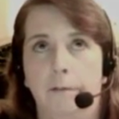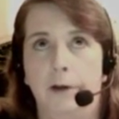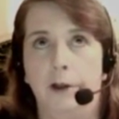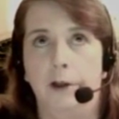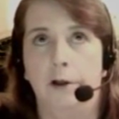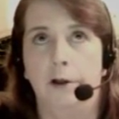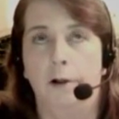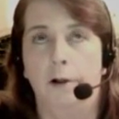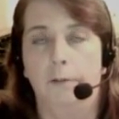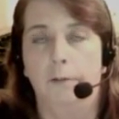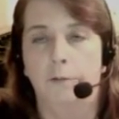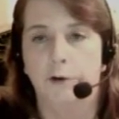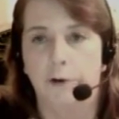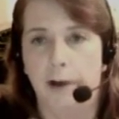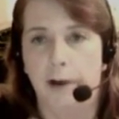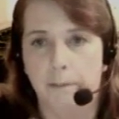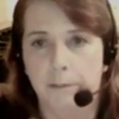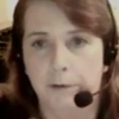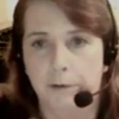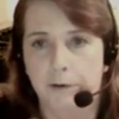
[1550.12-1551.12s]
do you call them,
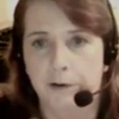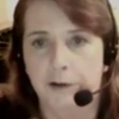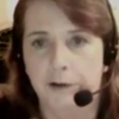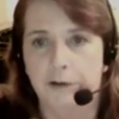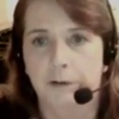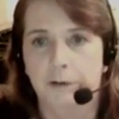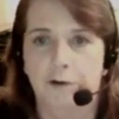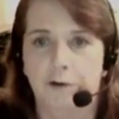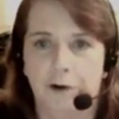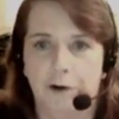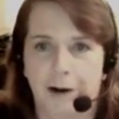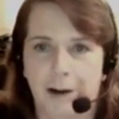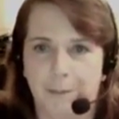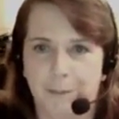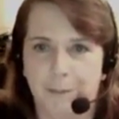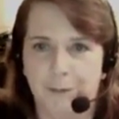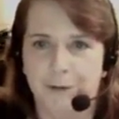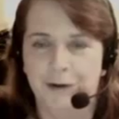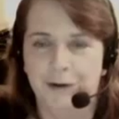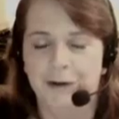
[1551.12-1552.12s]
trappers,
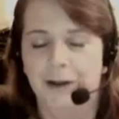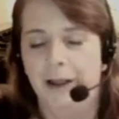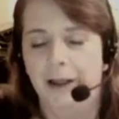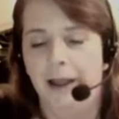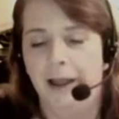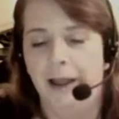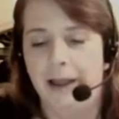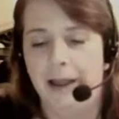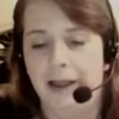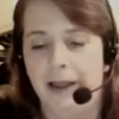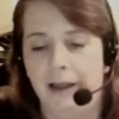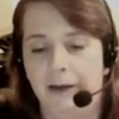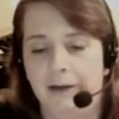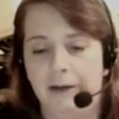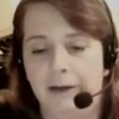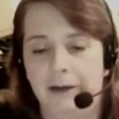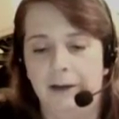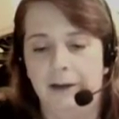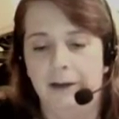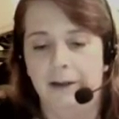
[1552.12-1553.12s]

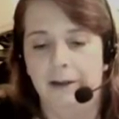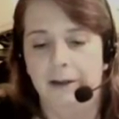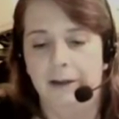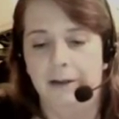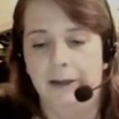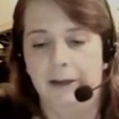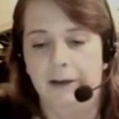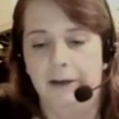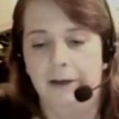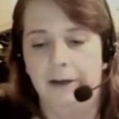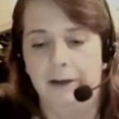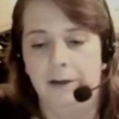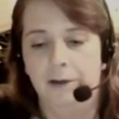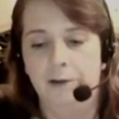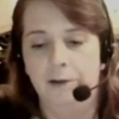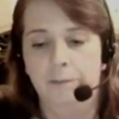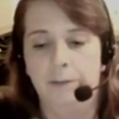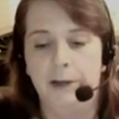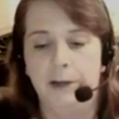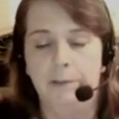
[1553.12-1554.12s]
and
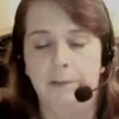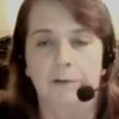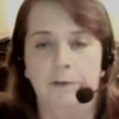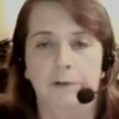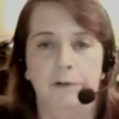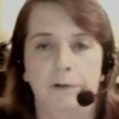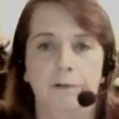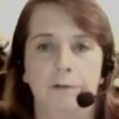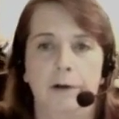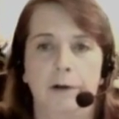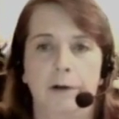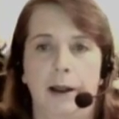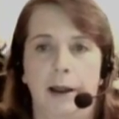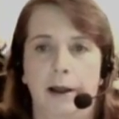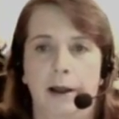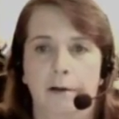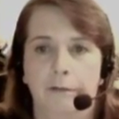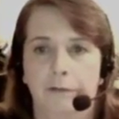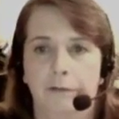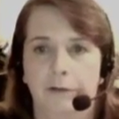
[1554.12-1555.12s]
other people who
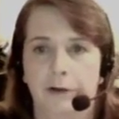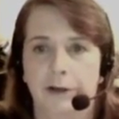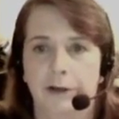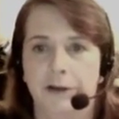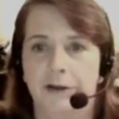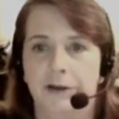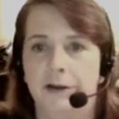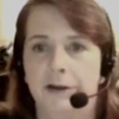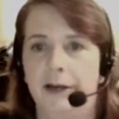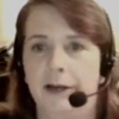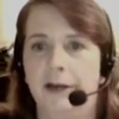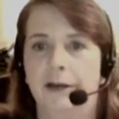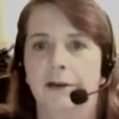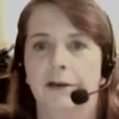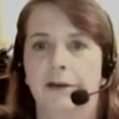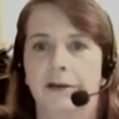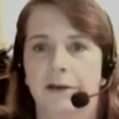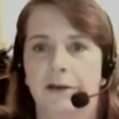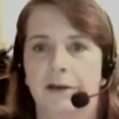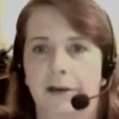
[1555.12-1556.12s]
have distinct
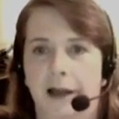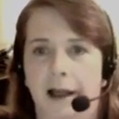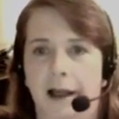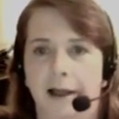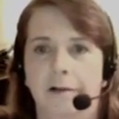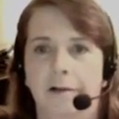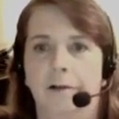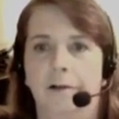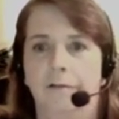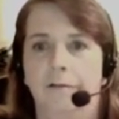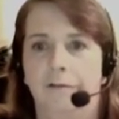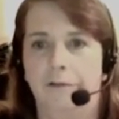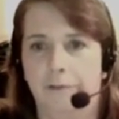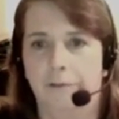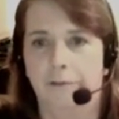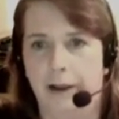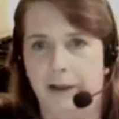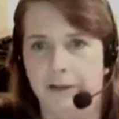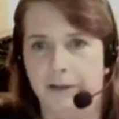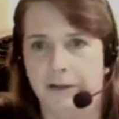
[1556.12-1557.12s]
style of
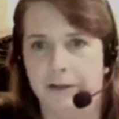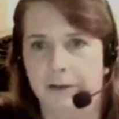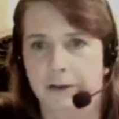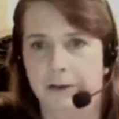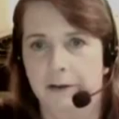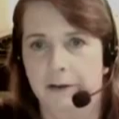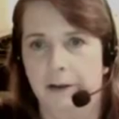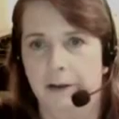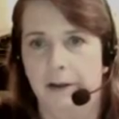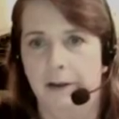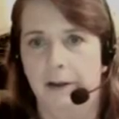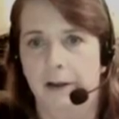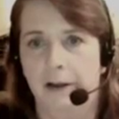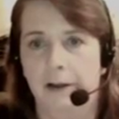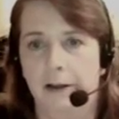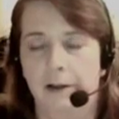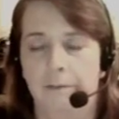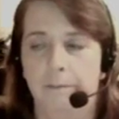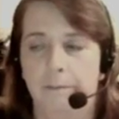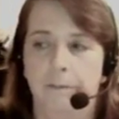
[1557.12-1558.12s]
dress.
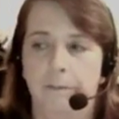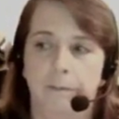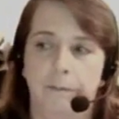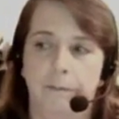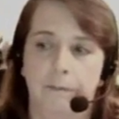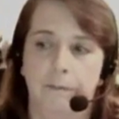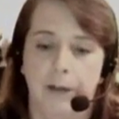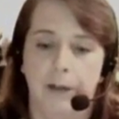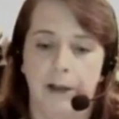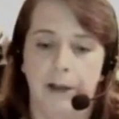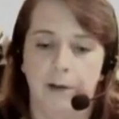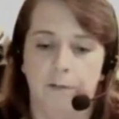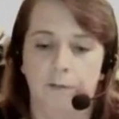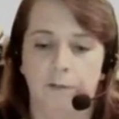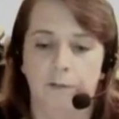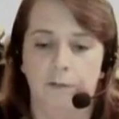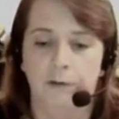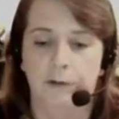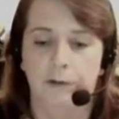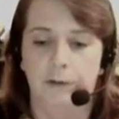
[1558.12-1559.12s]
My
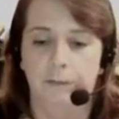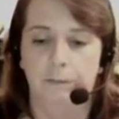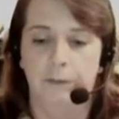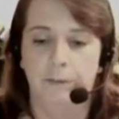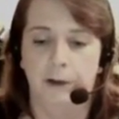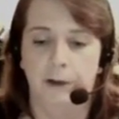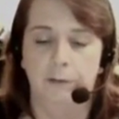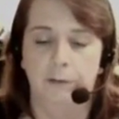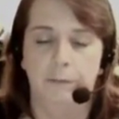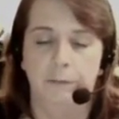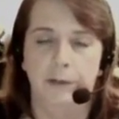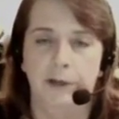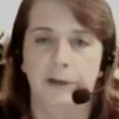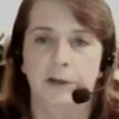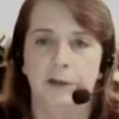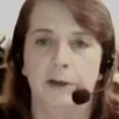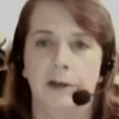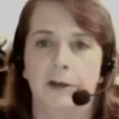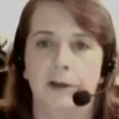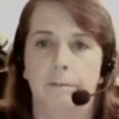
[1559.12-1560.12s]
old
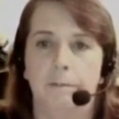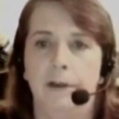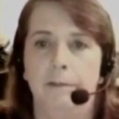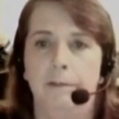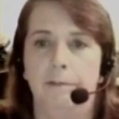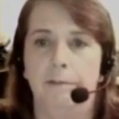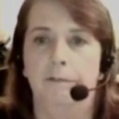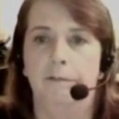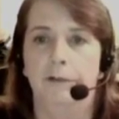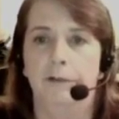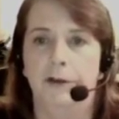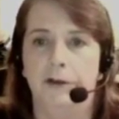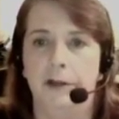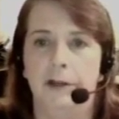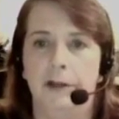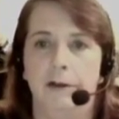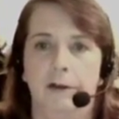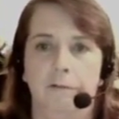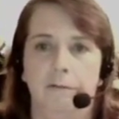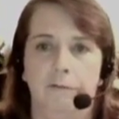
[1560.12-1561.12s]
business, people would
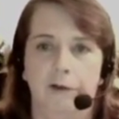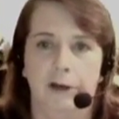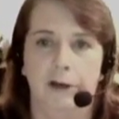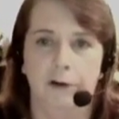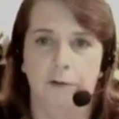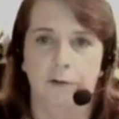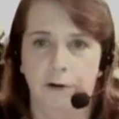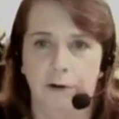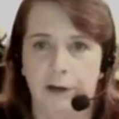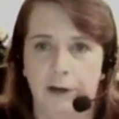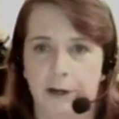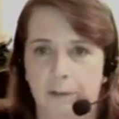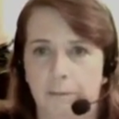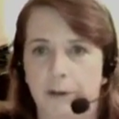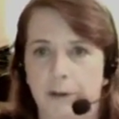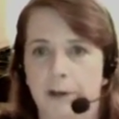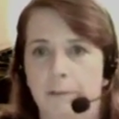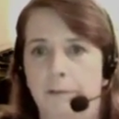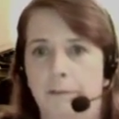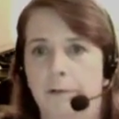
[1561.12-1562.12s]
see the Victorian
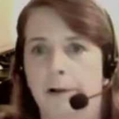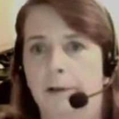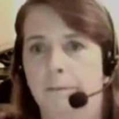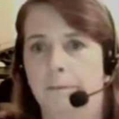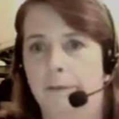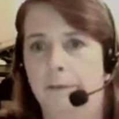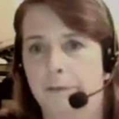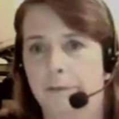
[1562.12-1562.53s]
people come